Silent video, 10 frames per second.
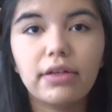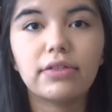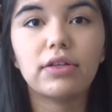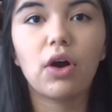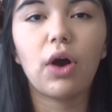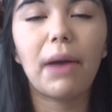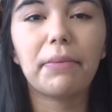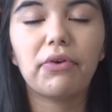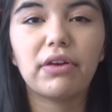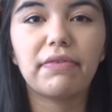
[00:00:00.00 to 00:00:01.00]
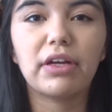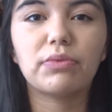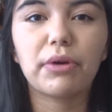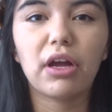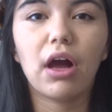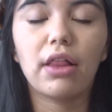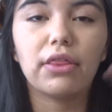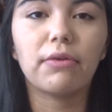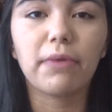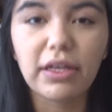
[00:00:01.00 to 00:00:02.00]
So I'm going to finish putting
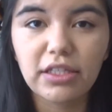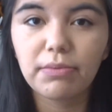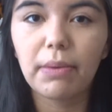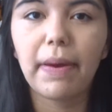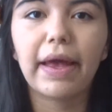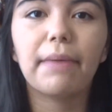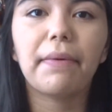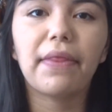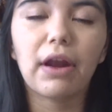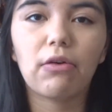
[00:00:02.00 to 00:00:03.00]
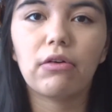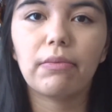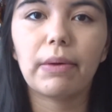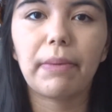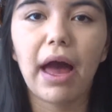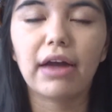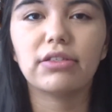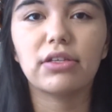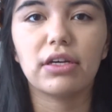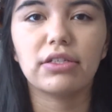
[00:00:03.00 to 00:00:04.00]
on the rest of my makeup and then I will be
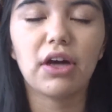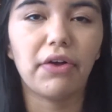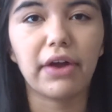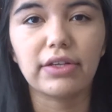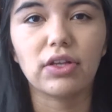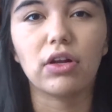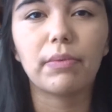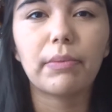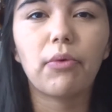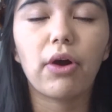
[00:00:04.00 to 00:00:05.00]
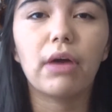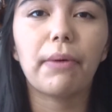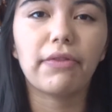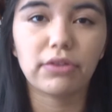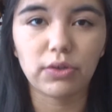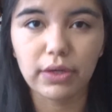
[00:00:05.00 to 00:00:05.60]
back to tell you guys a little bit more about the two